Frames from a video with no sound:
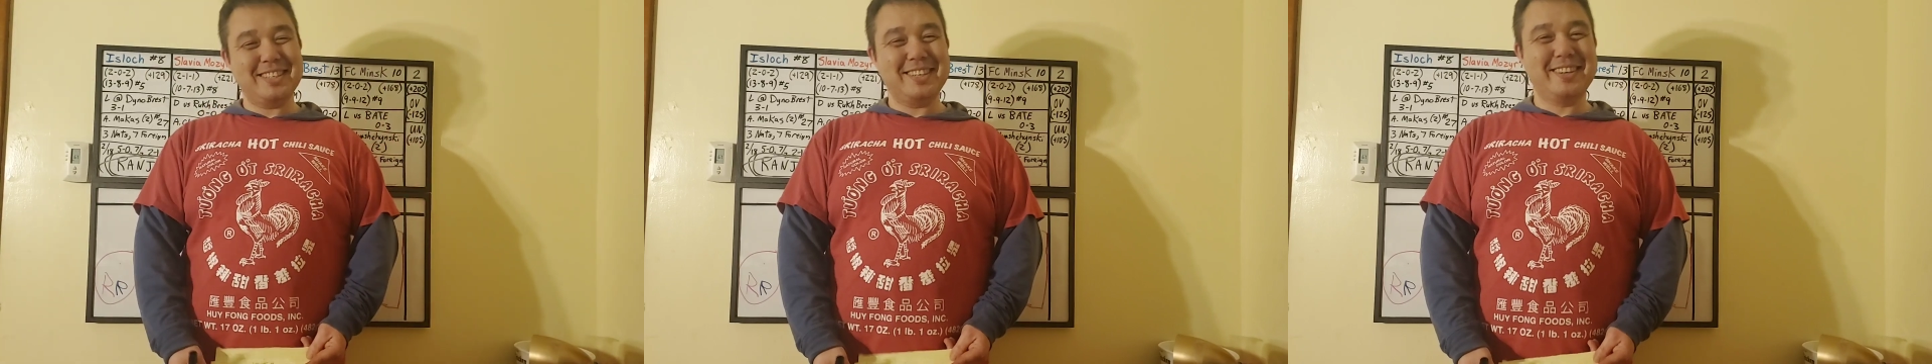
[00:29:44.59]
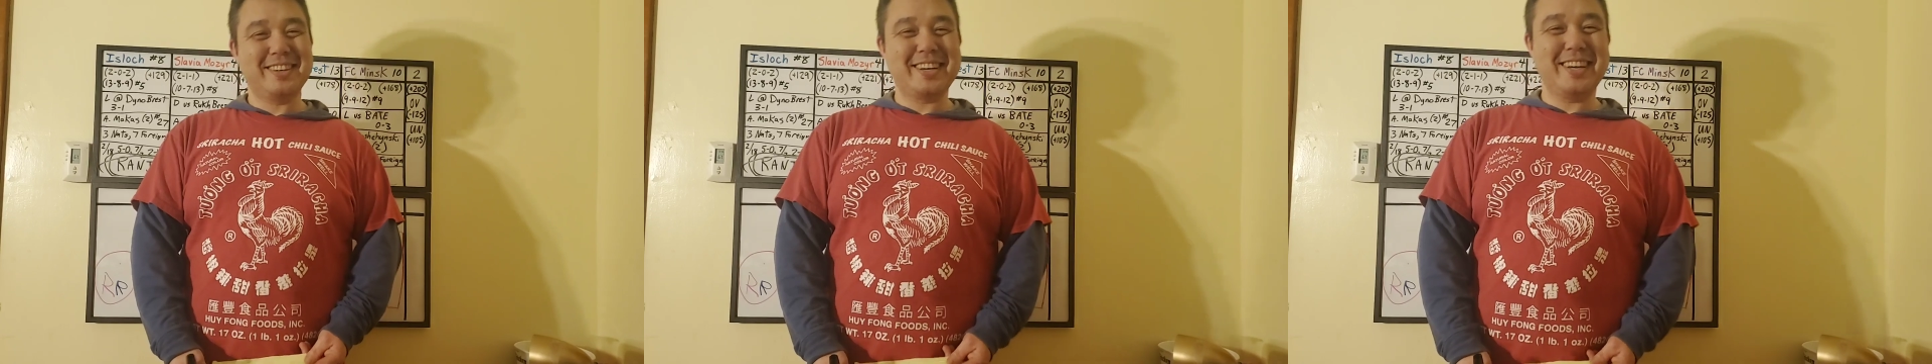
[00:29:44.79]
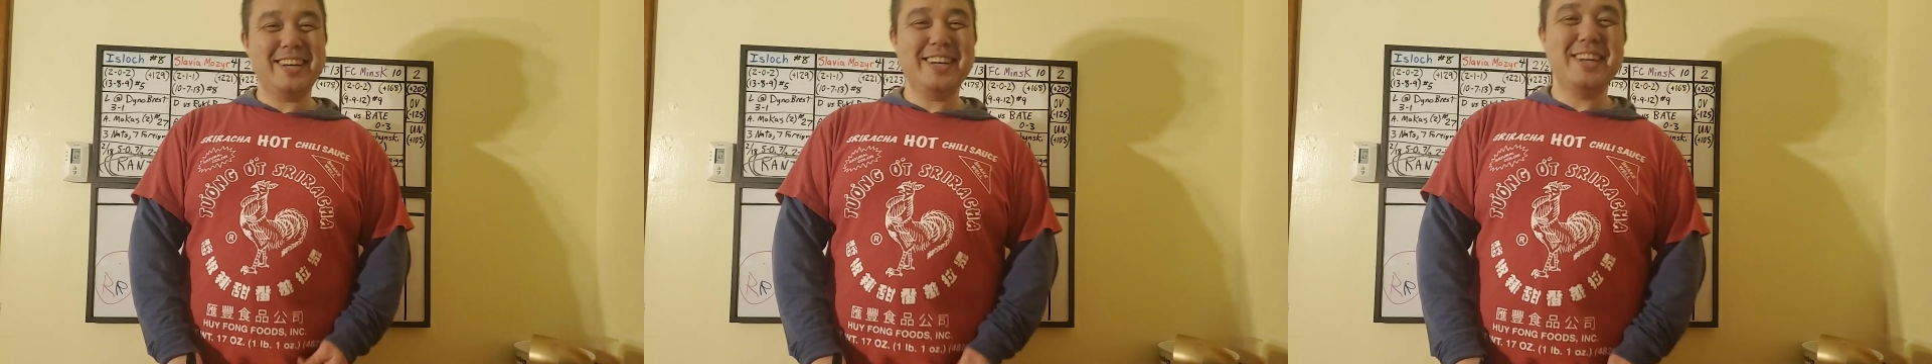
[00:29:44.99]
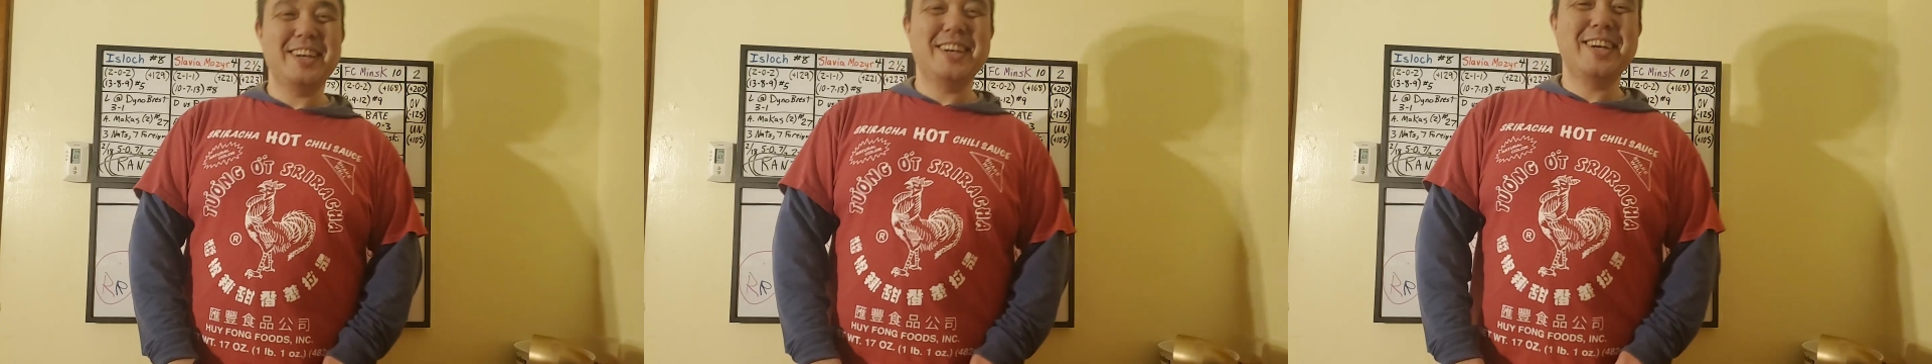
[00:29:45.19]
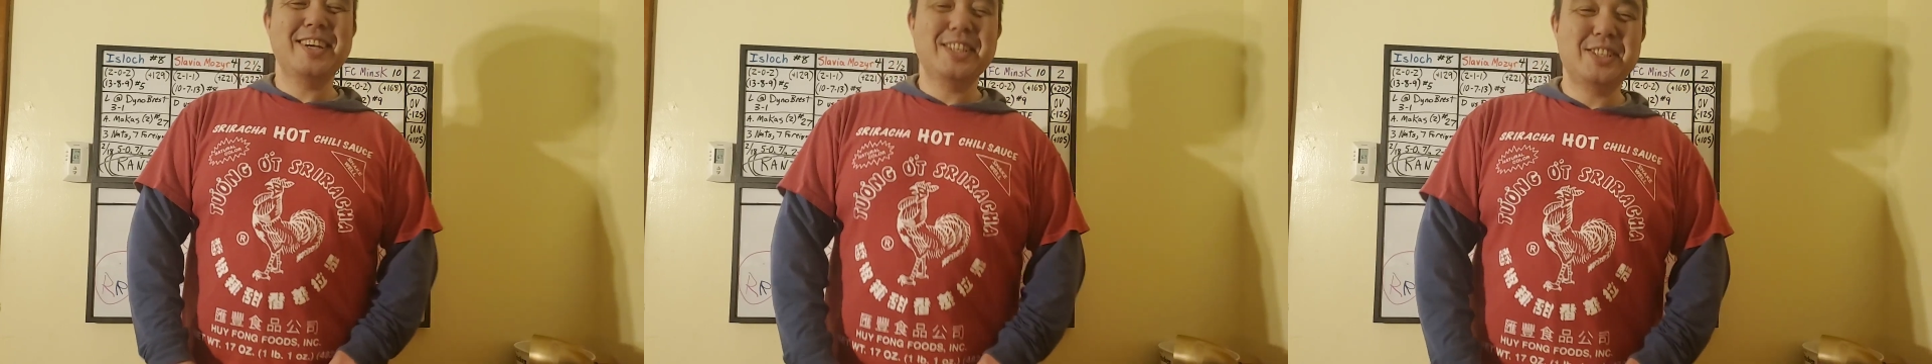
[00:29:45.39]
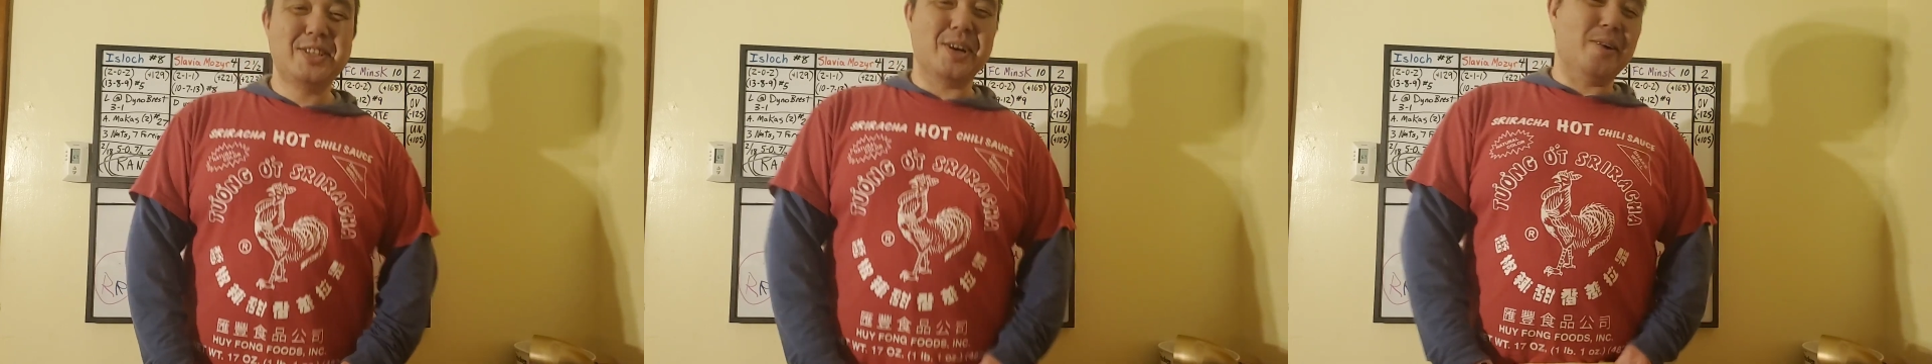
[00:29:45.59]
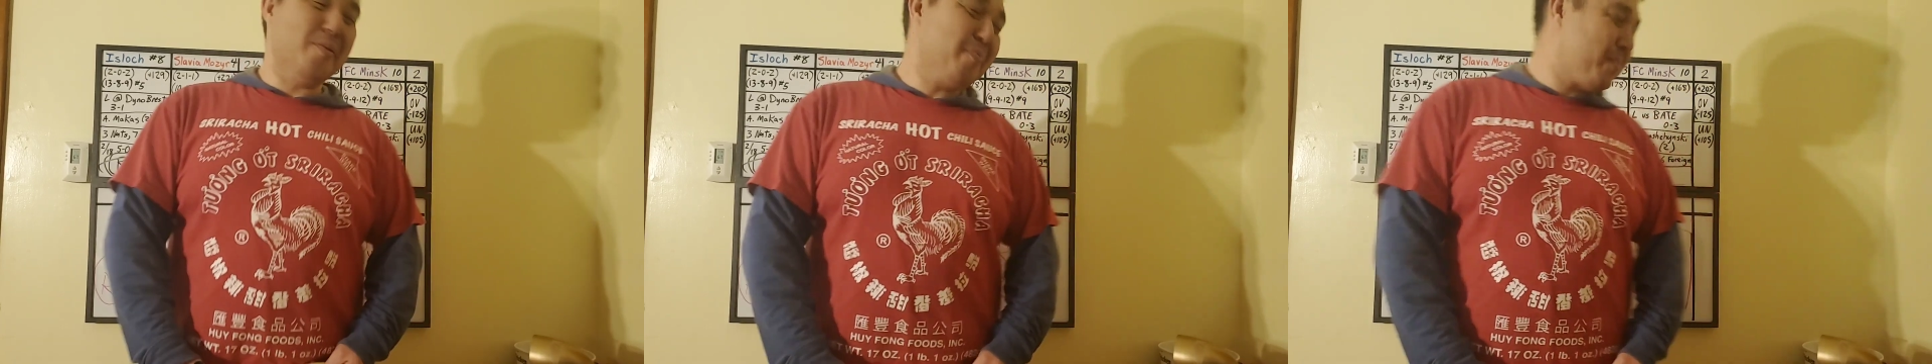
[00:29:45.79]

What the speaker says: Okay? So,